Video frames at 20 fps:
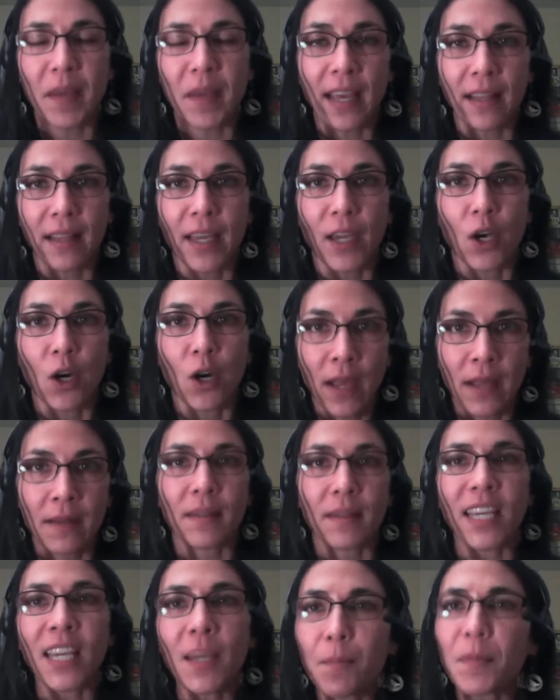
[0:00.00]
paleo
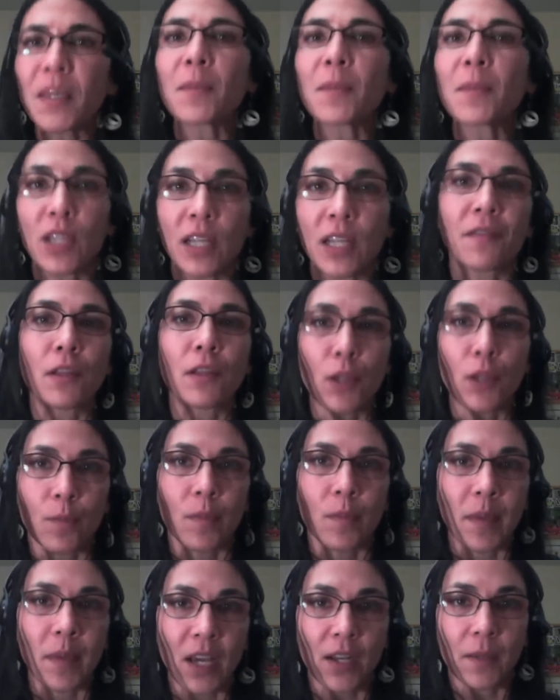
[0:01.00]
and keep people in the loop
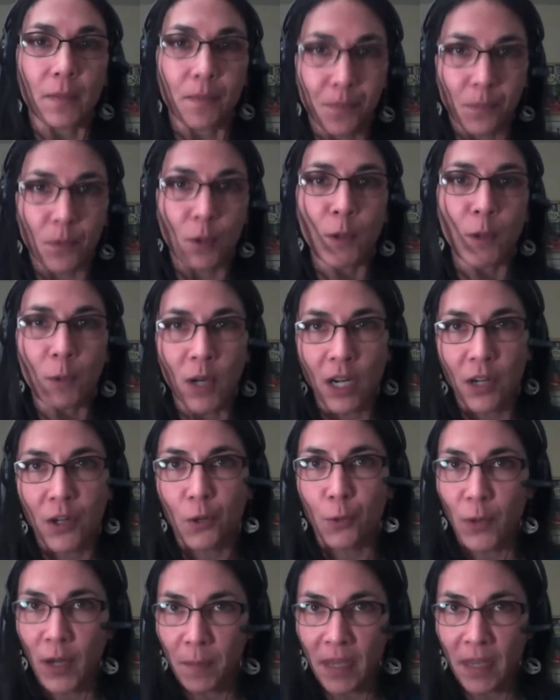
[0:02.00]
about it. We wanted
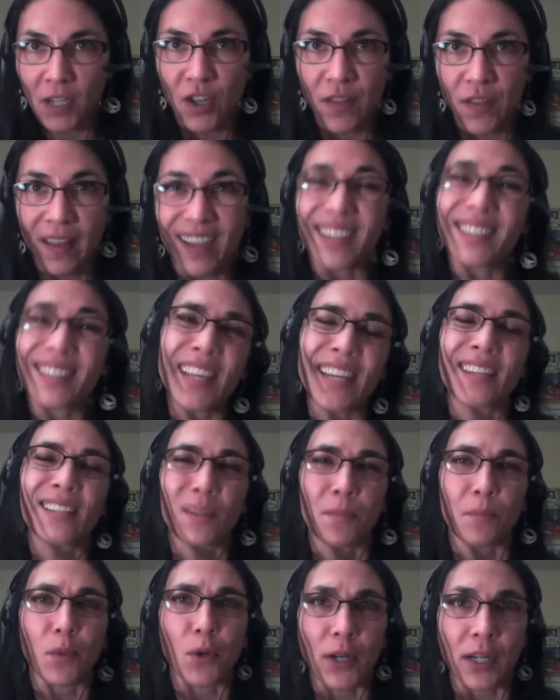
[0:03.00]
to re-mention that because it
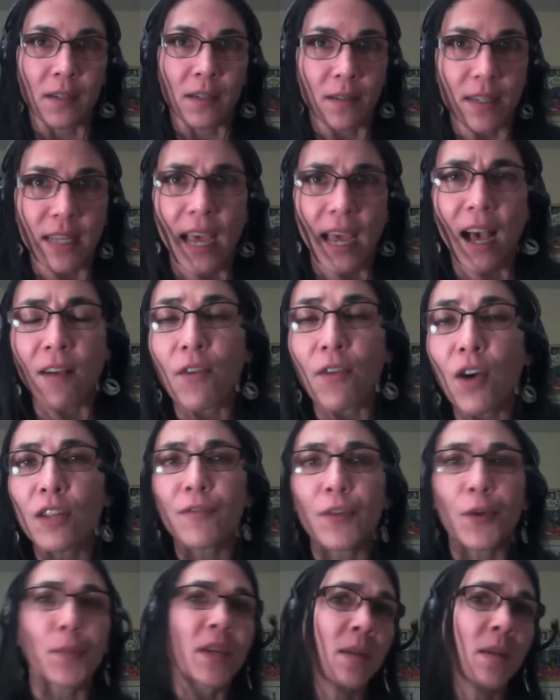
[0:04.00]
is important to have all
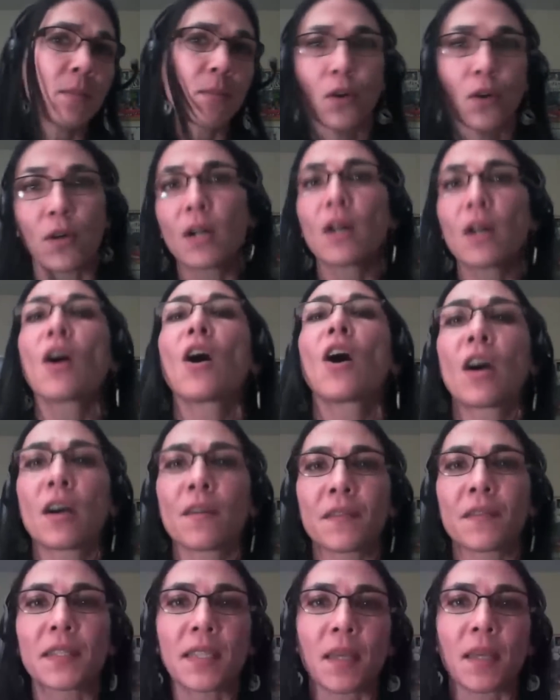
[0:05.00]
of your people
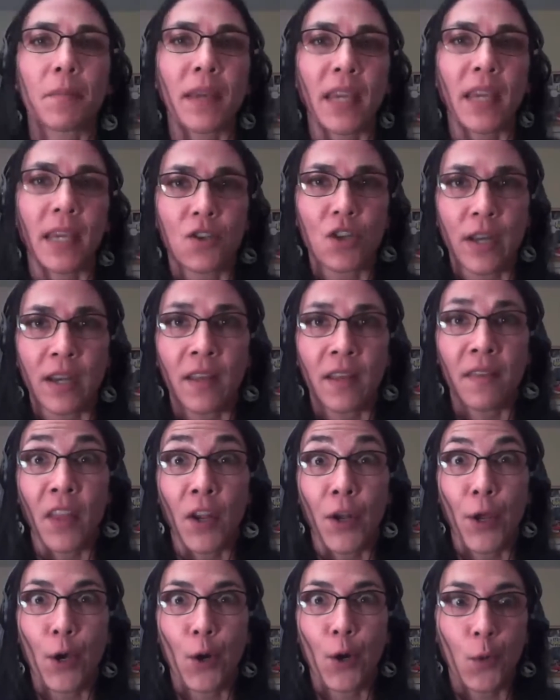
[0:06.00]
on the same page and in
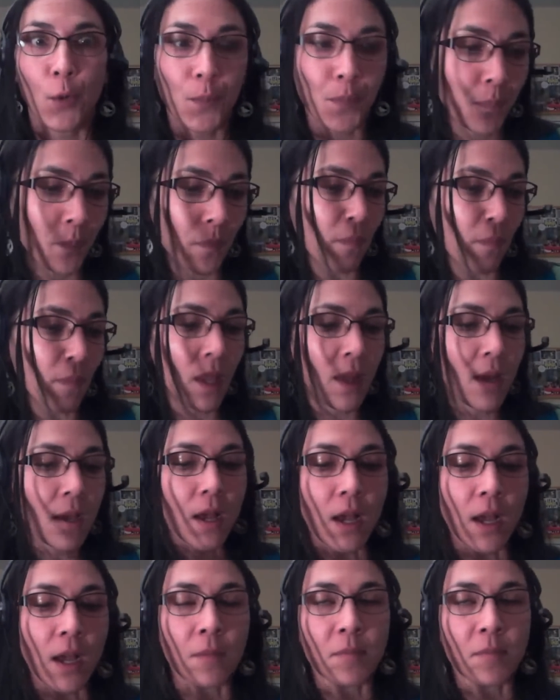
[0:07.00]
the know.
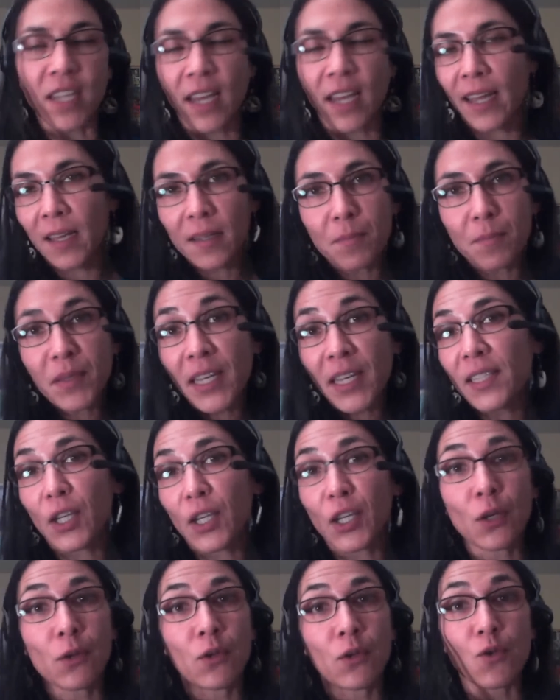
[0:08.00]
Diet plays a
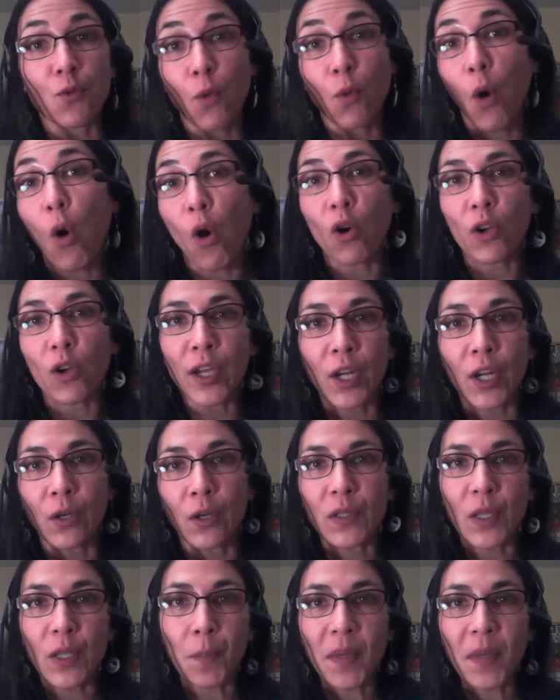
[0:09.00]
huge role.
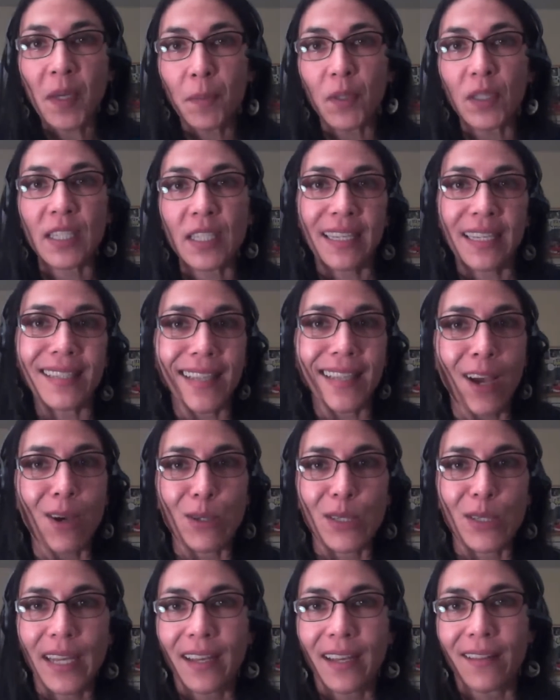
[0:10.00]
Some people
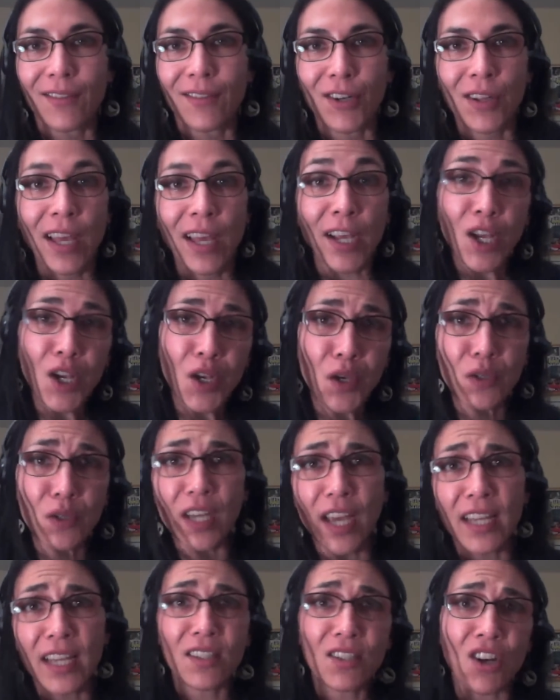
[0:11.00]
discount it and they're like, oh,
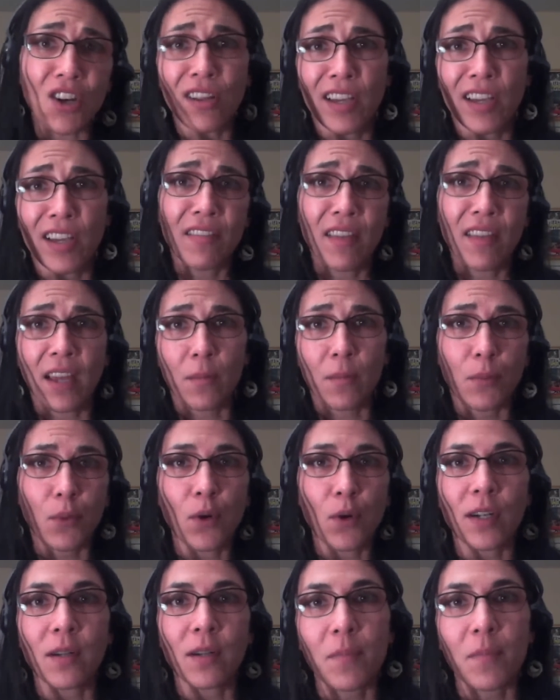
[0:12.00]
diet's not like that
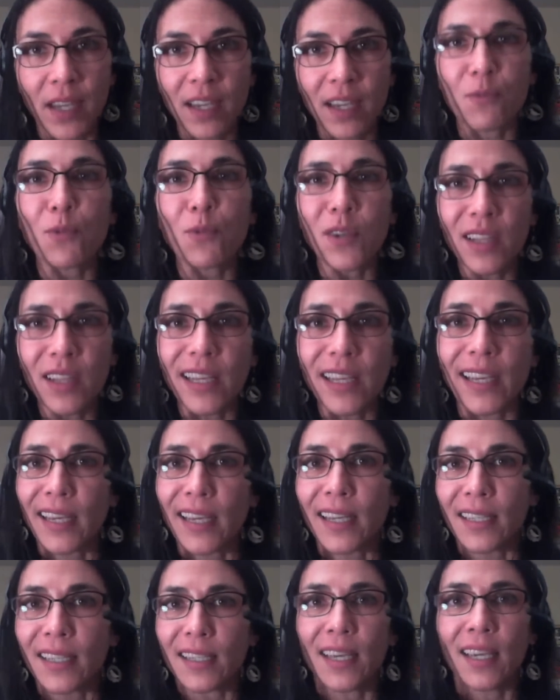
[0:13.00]
important, but it really
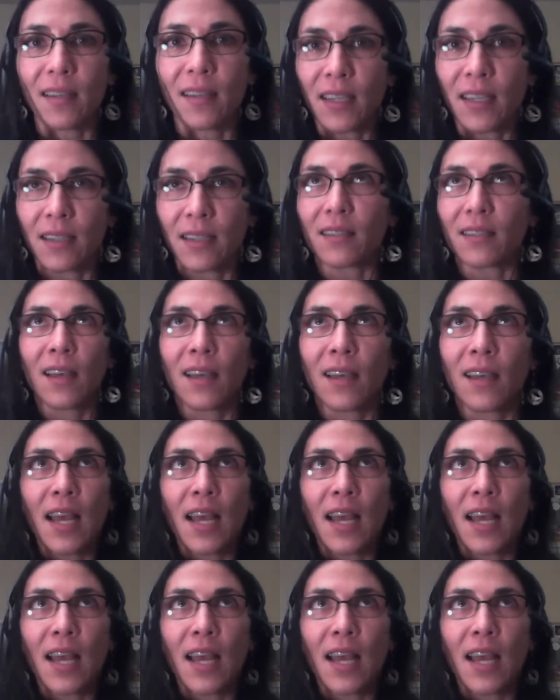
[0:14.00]
is. It is